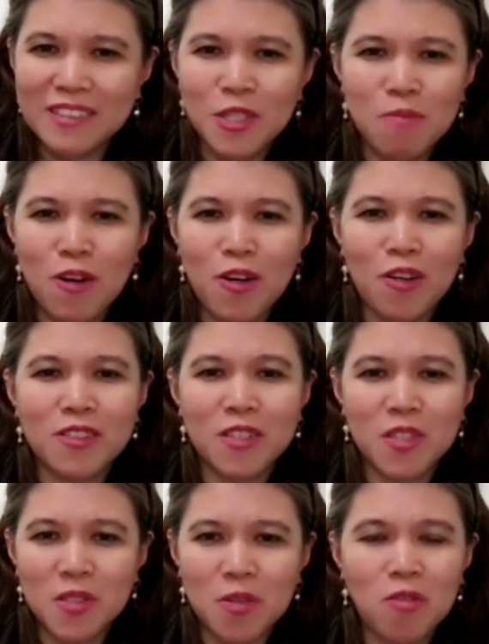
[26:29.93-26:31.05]
That's more on
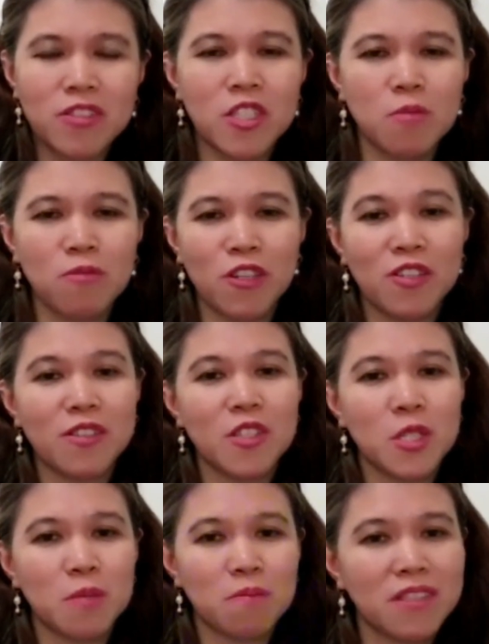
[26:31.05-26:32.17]
the soul. That's more on
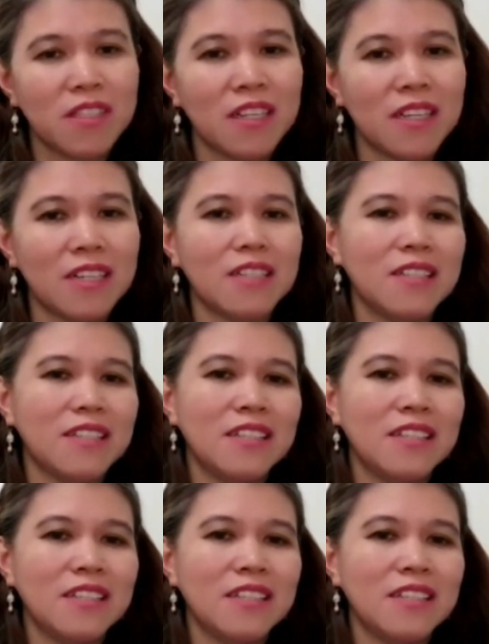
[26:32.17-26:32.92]
the